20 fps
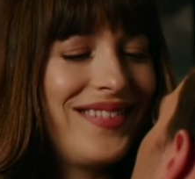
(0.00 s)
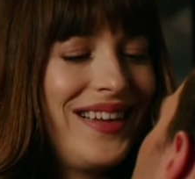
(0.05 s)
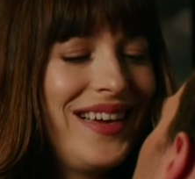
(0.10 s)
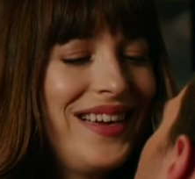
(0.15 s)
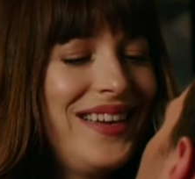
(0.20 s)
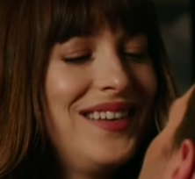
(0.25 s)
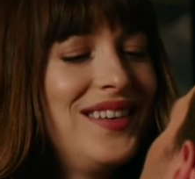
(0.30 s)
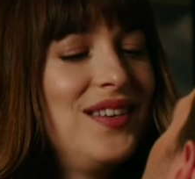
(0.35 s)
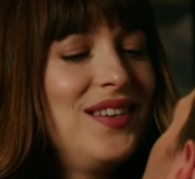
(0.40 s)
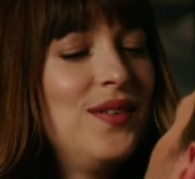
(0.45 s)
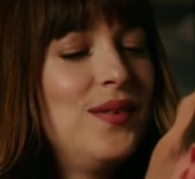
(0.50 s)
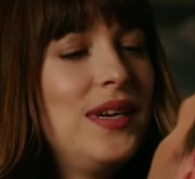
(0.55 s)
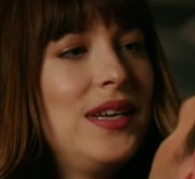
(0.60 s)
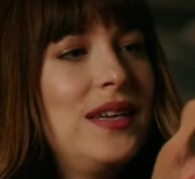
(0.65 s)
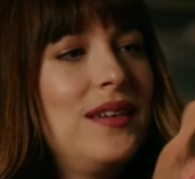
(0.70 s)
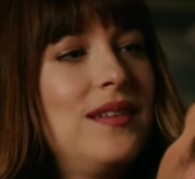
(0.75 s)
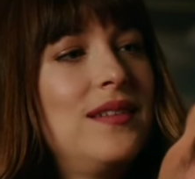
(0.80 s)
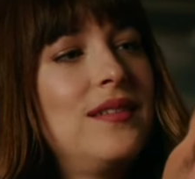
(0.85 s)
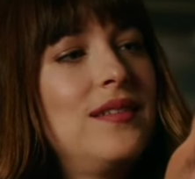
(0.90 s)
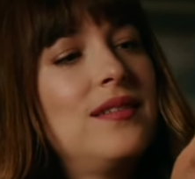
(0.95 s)
I can do
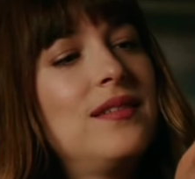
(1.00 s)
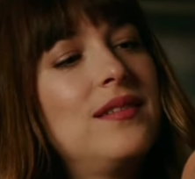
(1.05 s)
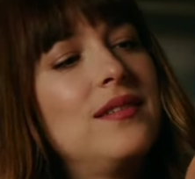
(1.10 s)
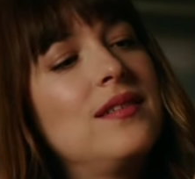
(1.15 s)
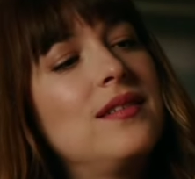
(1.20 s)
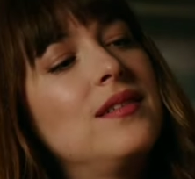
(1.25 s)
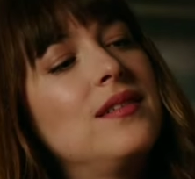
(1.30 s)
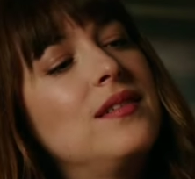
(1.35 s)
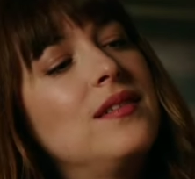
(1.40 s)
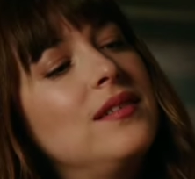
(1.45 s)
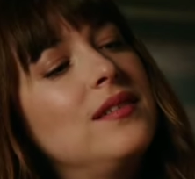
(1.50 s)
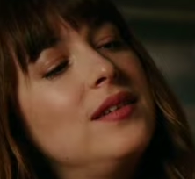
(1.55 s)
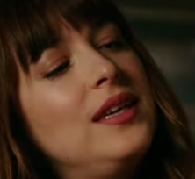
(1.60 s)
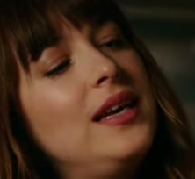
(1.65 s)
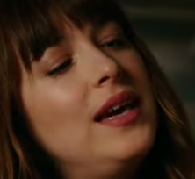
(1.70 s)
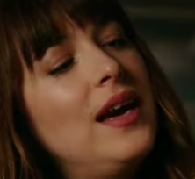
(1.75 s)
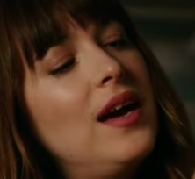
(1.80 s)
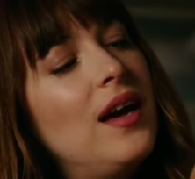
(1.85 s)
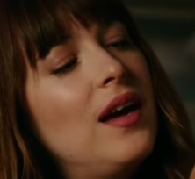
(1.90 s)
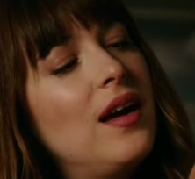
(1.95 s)
it. No.
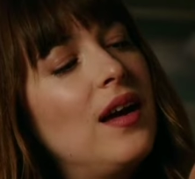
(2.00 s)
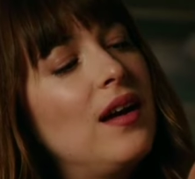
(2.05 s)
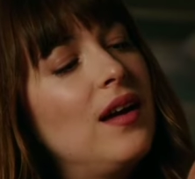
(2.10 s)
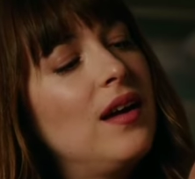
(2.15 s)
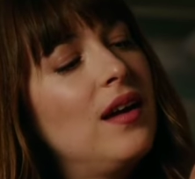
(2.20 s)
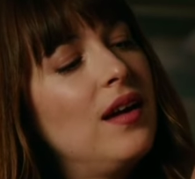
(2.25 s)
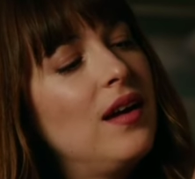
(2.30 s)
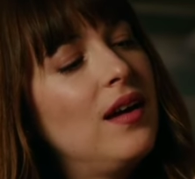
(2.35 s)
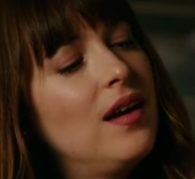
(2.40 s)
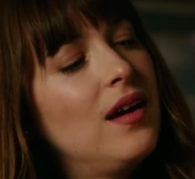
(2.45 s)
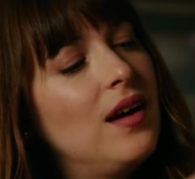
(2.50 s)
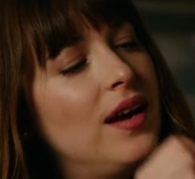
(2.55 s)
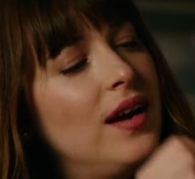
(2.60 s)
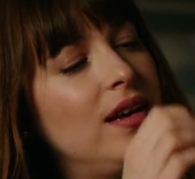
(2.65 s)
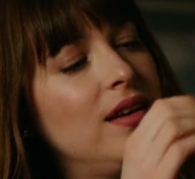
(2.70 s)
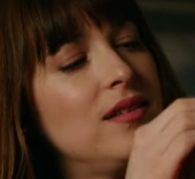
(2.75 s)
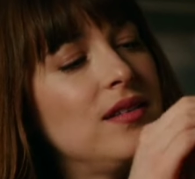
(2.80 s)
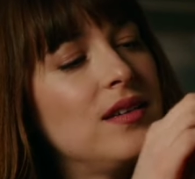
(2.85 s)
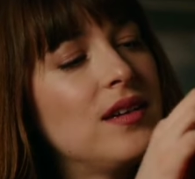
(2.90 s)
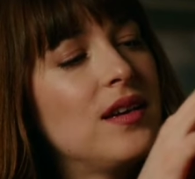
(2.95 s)
Yeah. I
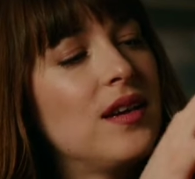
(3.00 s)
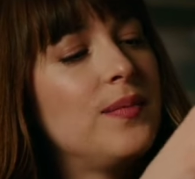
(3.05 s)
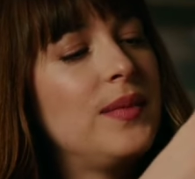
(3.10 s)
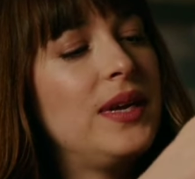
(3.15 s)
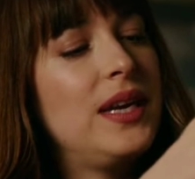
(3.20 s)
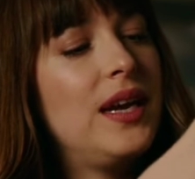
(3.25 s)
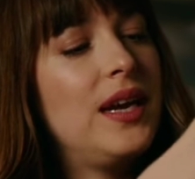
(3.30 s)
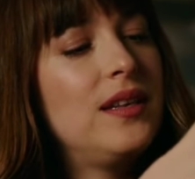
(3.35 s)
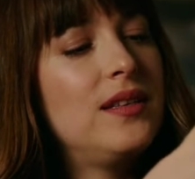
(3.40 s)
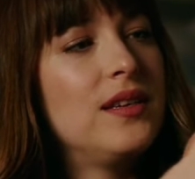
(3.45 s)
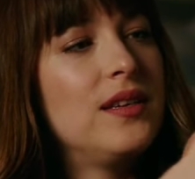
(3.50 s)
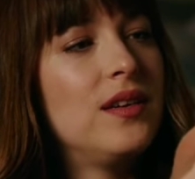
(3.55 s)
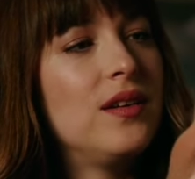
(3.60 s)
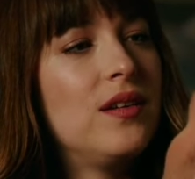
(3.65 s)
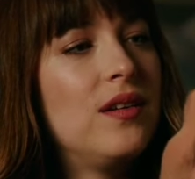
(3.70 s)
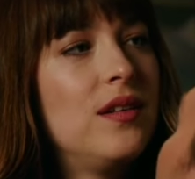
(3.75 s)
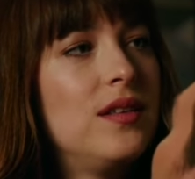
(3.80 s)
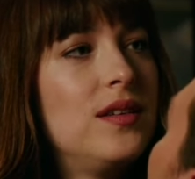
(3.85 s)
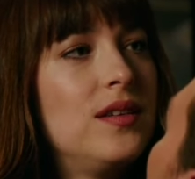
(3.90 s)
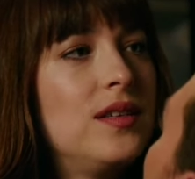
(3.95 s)
used to cut my dad's hair
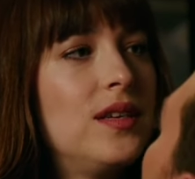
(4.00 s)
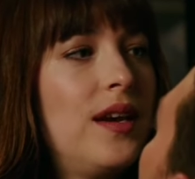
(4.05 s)
all the